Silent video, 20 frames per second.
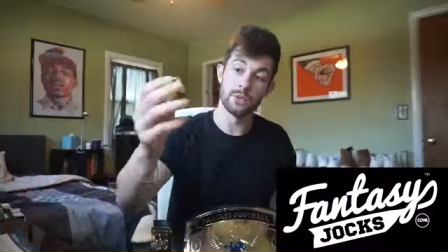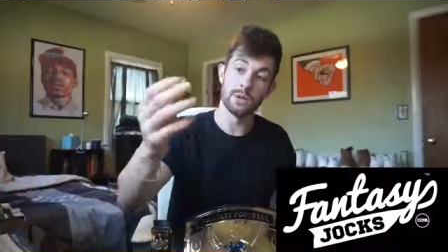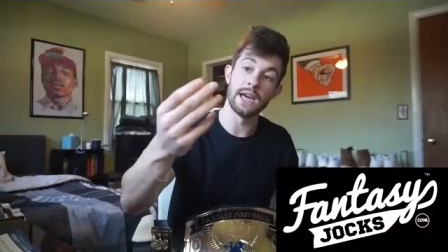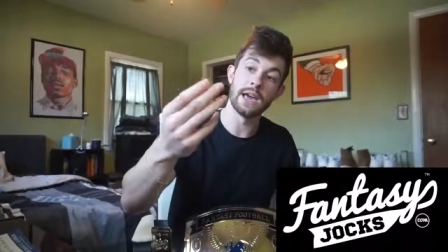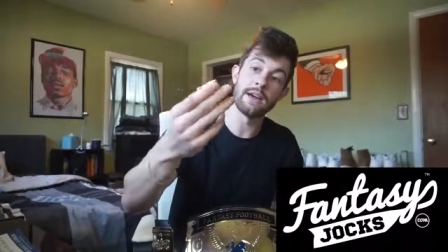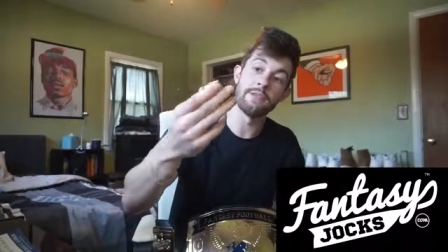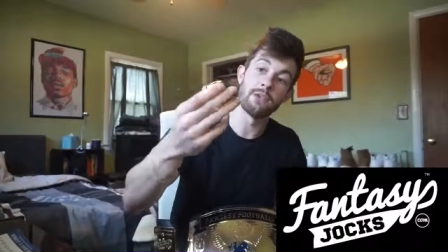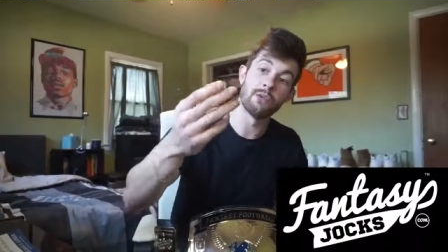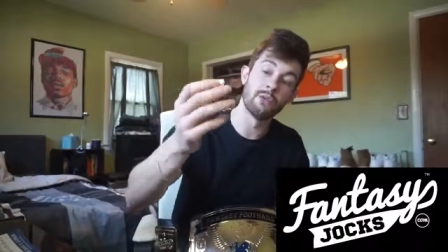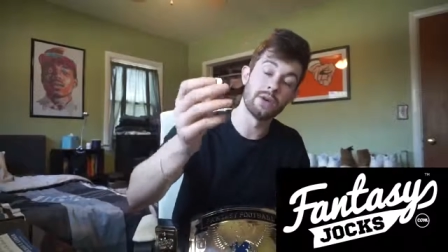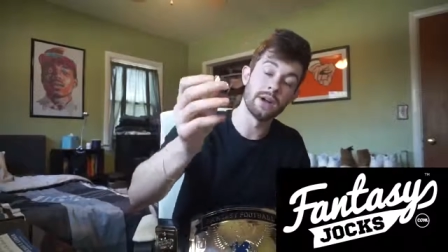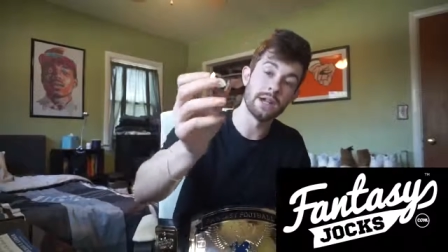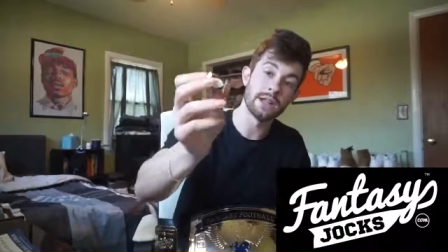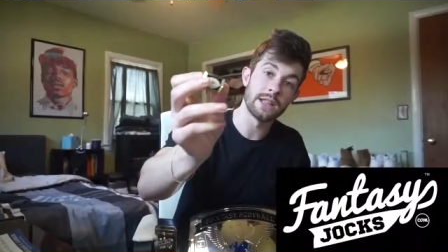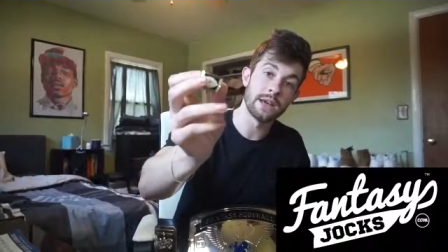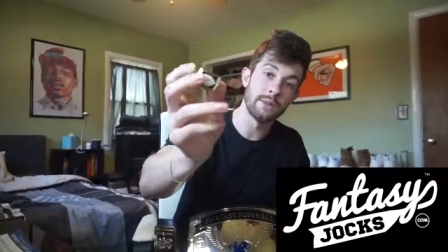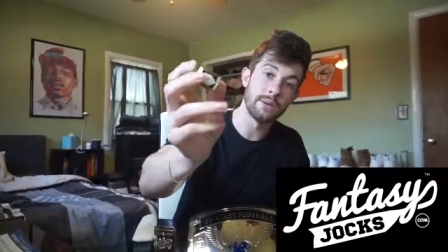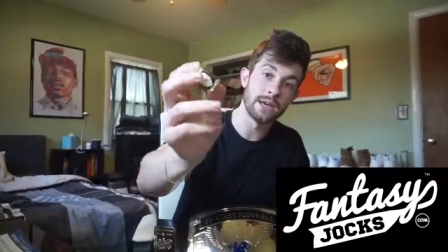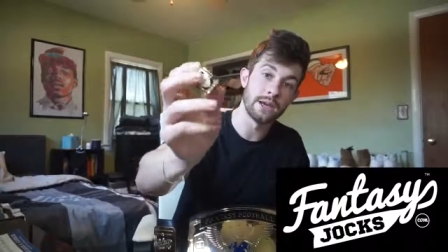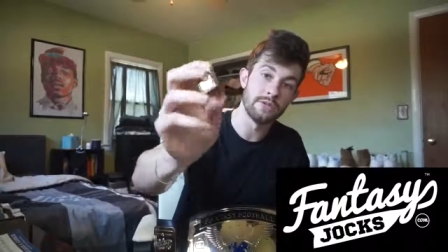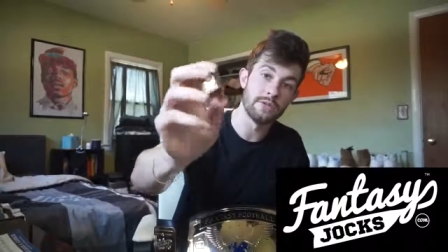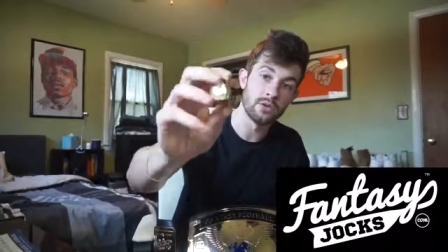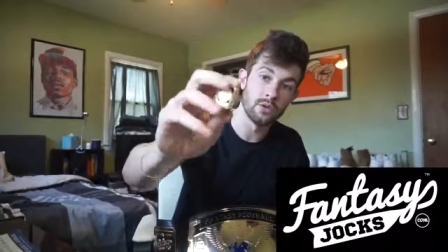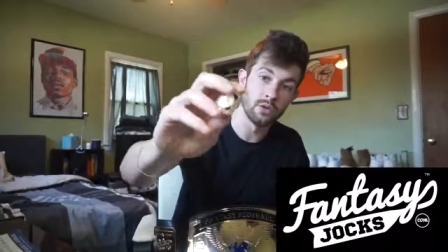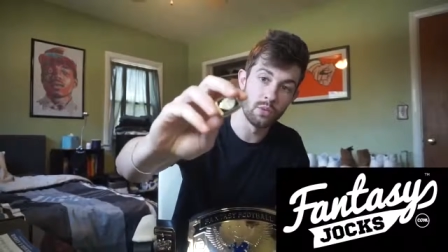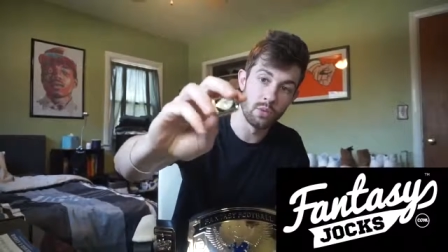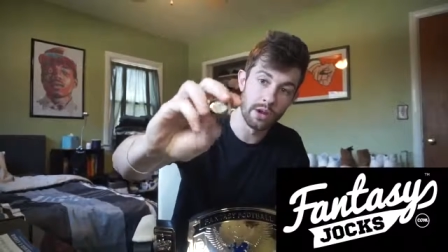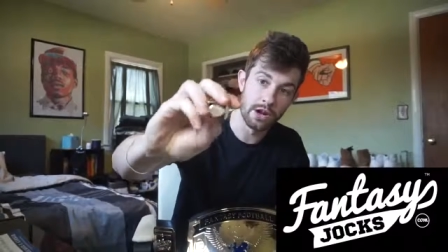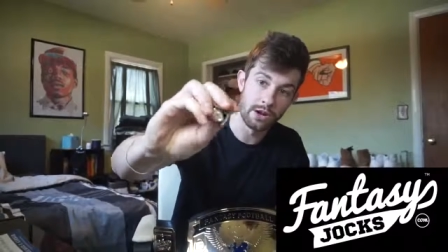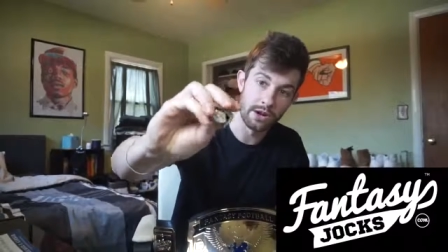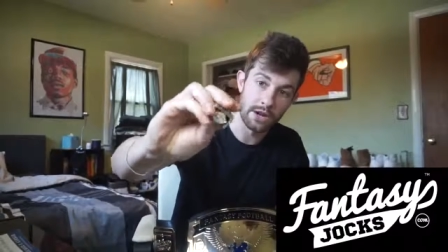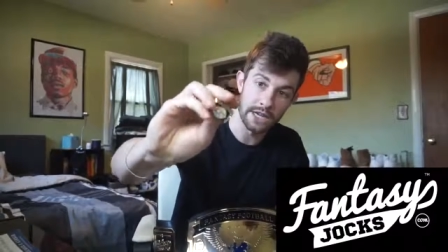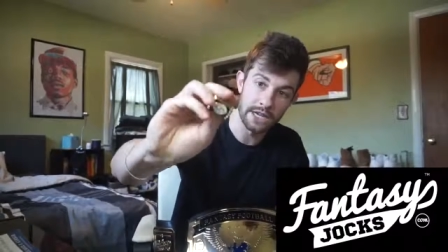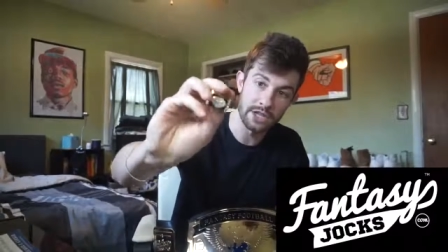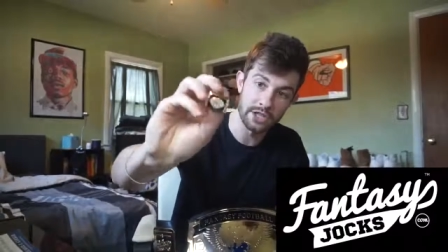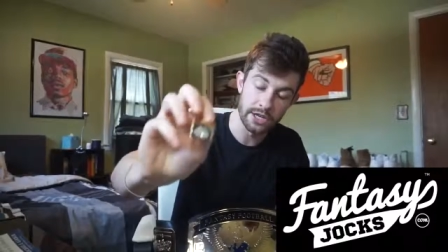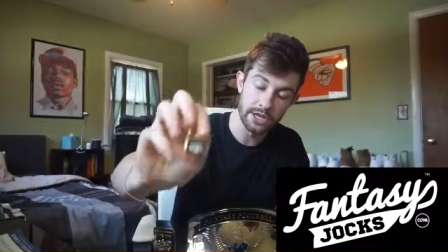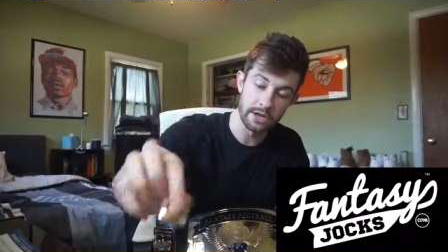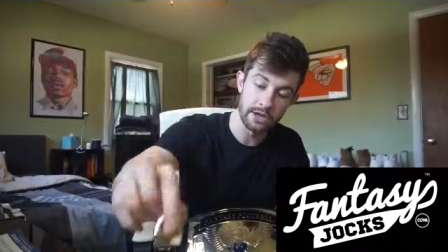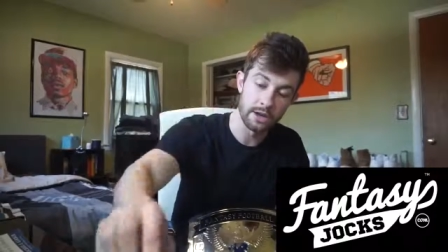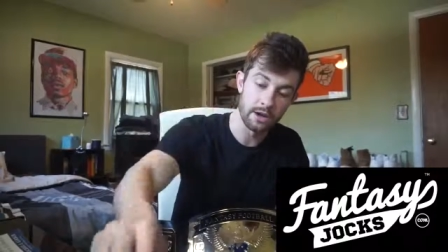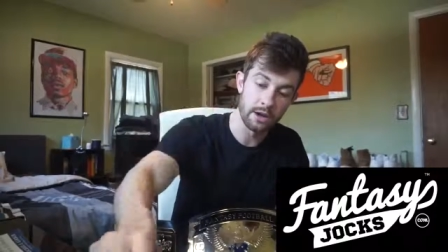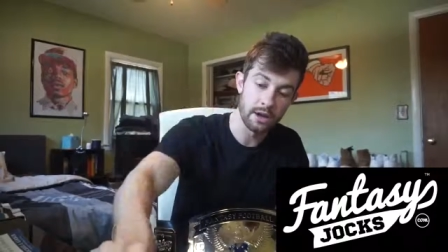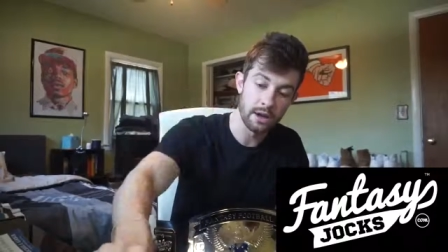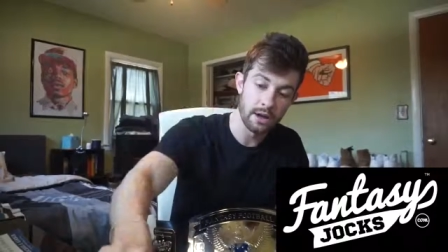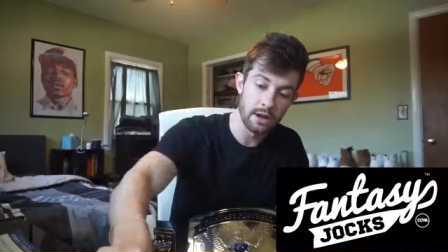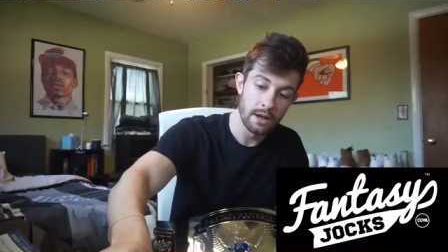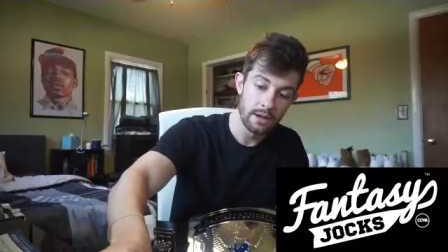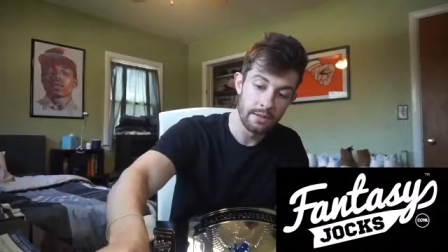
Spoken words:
We have a ring that we give to a winner each year.